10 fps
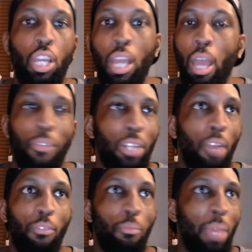I think I've
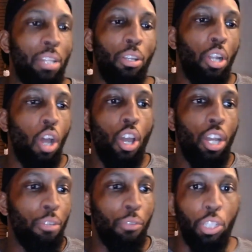made on an
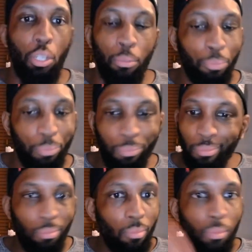earlier video
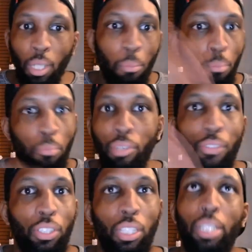
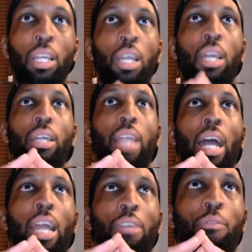previously that
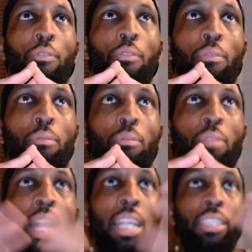
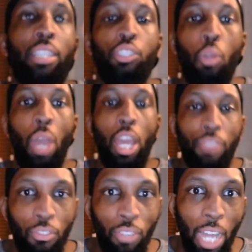Leicester are so heavily
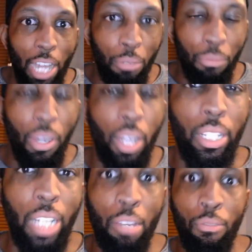reliant on Vardy
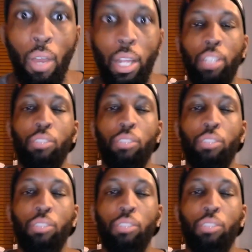that if Vardy doesn't